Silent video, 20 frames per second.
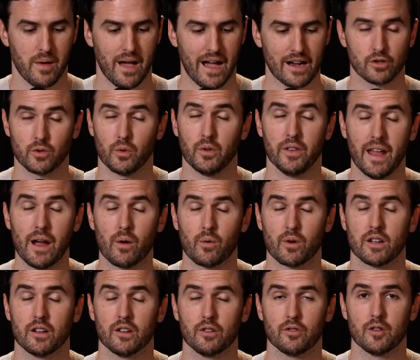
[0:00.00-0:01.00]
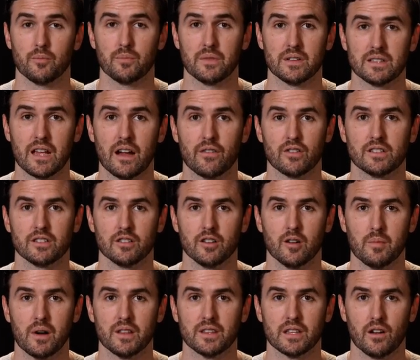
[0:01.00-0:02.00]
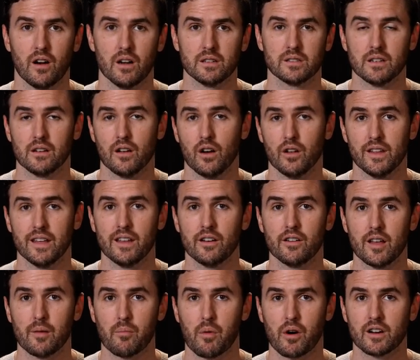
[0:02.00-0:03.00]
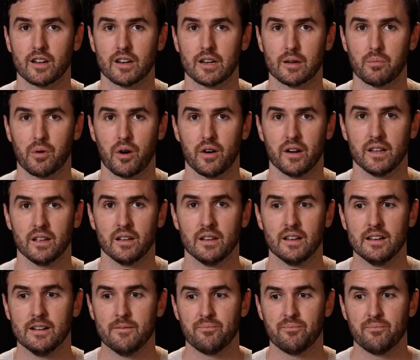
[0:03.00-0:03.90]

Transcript: actual networking group that's every single month in Austin called Internet Marketing Party.